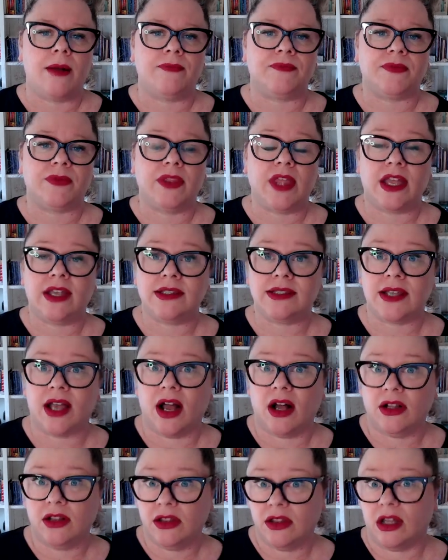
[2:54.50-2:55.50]
There's a
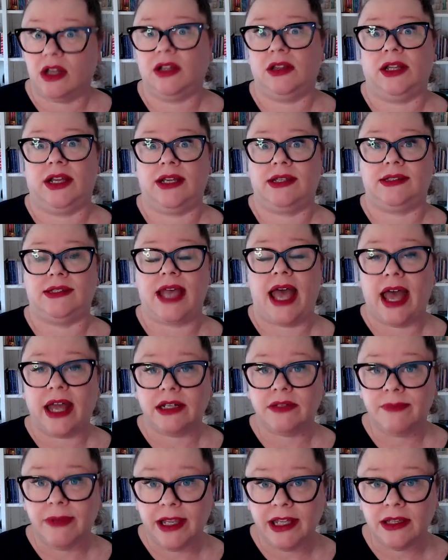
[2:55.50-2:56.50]
lot less
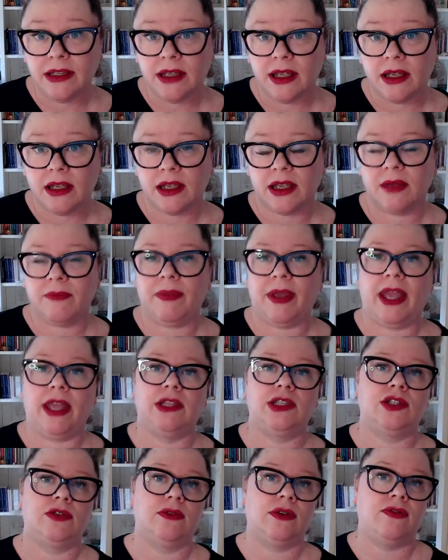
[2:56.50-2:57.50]
admin compared
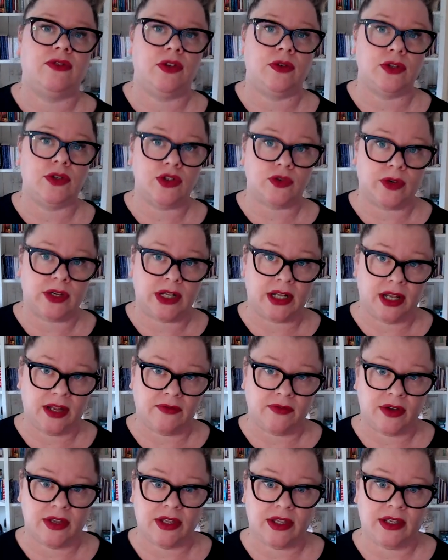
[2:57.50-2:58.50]
to if you were doing
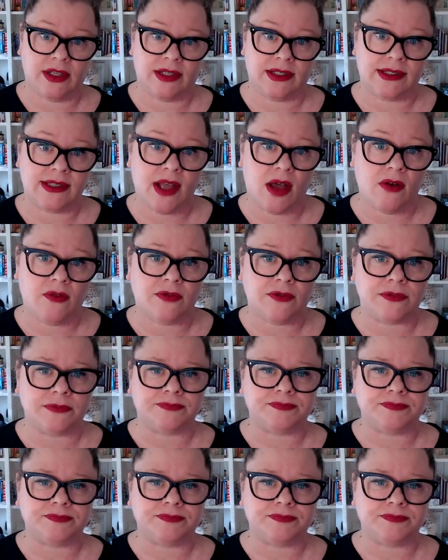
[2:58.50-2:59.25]
everything yourself.